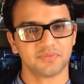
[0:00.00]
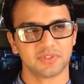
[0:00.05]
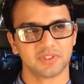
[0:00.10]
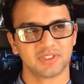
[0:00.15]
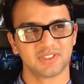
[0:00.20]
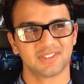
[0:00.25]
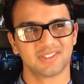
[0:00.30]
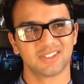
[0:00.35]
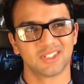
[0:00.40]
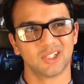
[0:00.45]

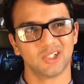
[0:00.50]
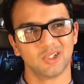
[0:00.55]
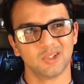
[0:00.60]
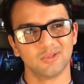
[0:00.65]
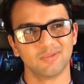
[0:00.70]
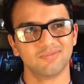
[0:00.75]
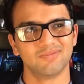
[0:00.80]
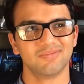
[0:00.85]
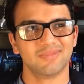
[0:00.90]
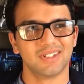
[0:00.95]

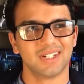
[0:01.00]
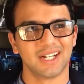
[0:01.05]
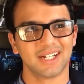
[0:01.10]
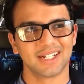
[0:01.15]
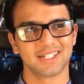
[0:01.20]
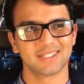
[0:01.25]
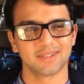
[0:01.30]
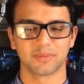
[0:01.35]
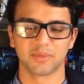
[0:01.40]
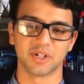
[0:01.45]
So, I
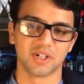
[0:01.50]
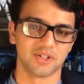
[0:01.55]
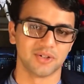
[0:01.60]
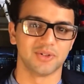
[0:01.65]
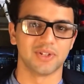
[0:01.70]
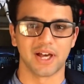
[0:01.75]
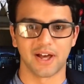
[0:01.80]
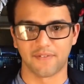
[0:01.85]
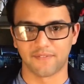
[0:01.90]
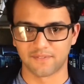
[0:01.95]
guess I'm going to do
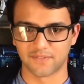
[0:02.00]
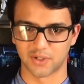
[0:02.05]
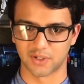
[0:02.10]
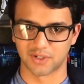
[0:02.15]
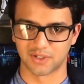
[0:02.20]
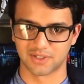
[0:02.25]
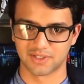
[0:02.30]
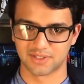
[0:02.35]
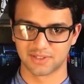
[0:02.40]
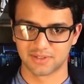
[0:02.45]
that
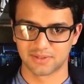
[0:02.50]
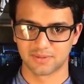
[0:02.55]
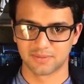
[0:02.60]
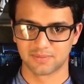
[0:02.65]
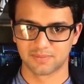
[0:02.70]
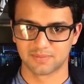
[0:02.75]
first.